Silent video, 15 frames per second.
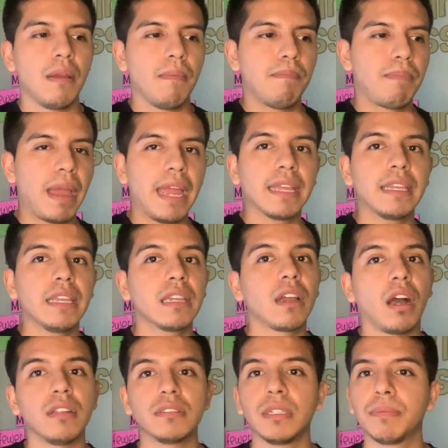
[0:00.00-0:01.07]
banking
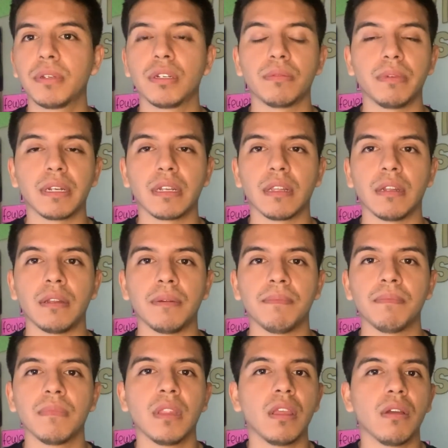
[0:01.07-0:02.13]
concept
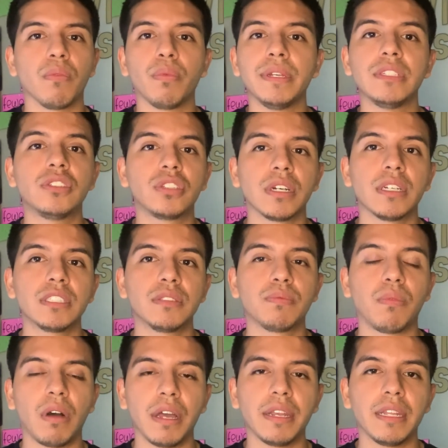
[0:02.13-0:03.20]
curriculum. We just
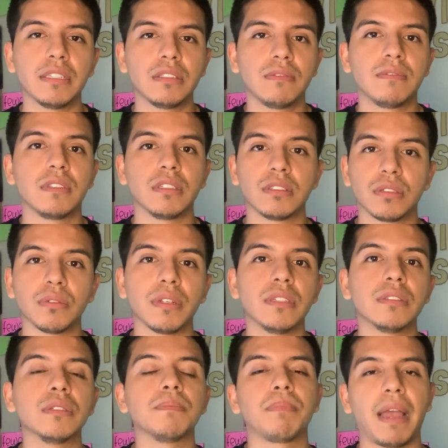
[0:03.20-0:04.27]
wanted the
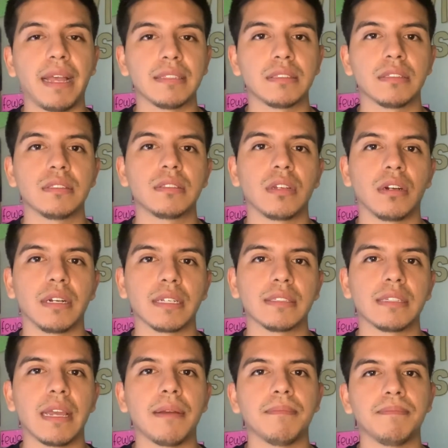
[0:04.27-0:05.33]
students to pass the STAR
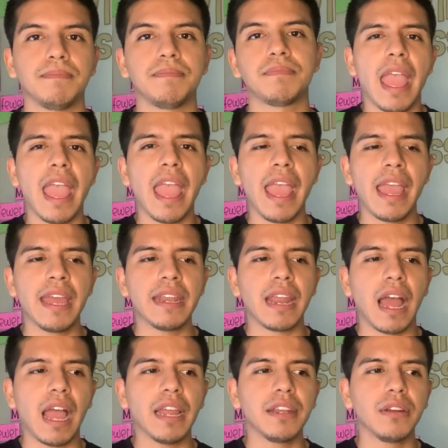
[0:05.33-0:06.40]
exam.
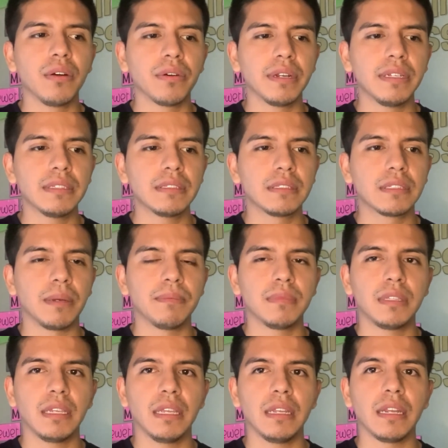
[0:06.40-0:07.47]
And I noticed
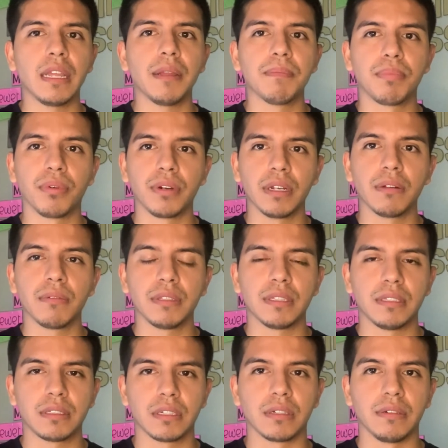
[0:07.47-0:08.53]
something important with
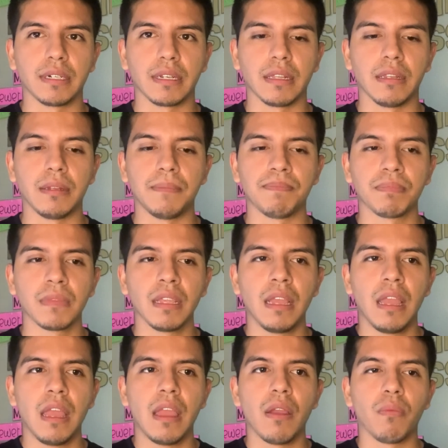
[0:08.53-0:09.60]
this curriculum,
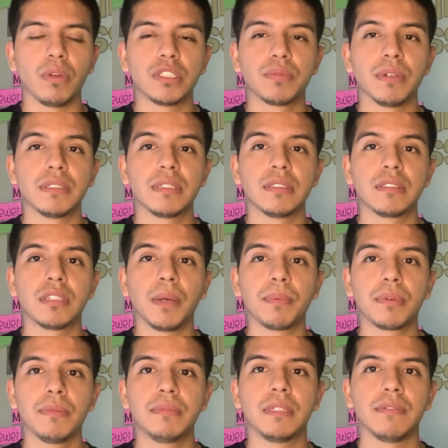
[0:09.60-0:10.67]
which was the
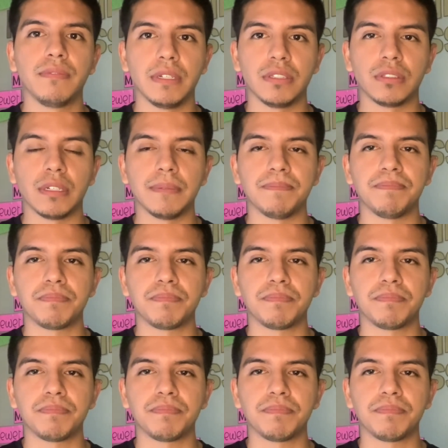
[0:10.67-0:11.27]
subgroup division.